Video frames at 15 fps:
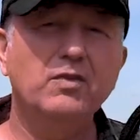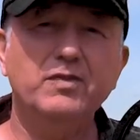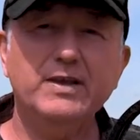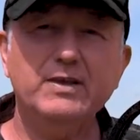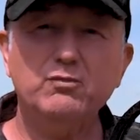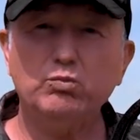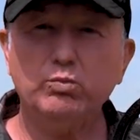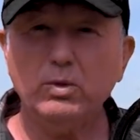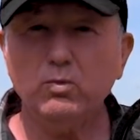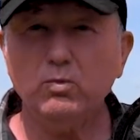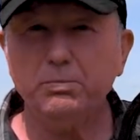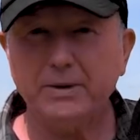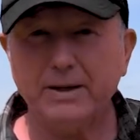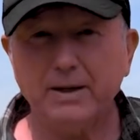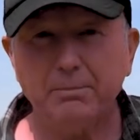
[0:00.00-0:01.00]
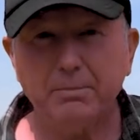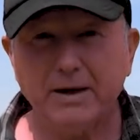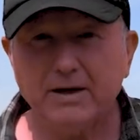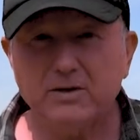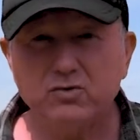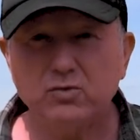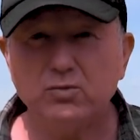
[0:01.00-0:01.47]
this will be a
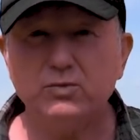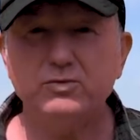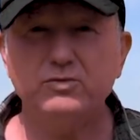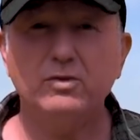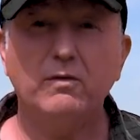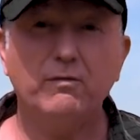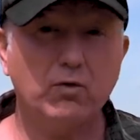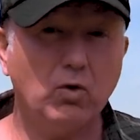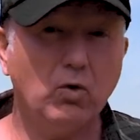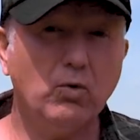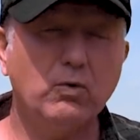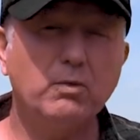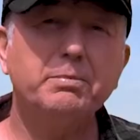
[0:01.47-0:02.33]
better choice of coil